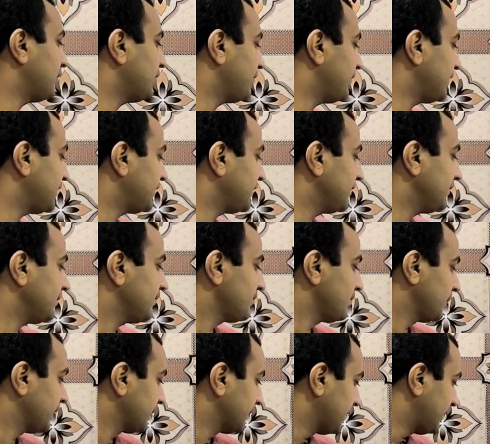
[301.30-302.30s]
overwetting,
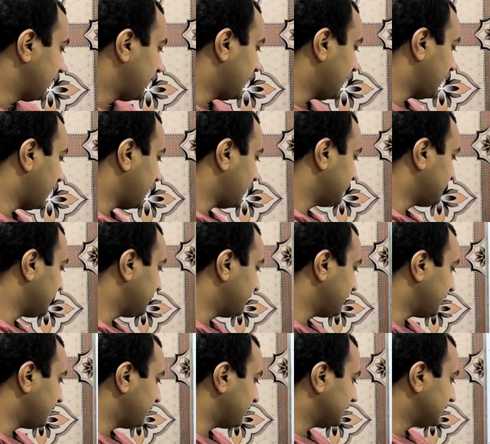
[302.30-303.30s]
another
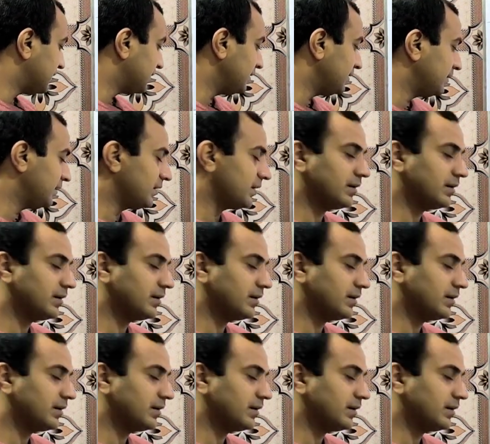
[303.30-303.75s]
may be the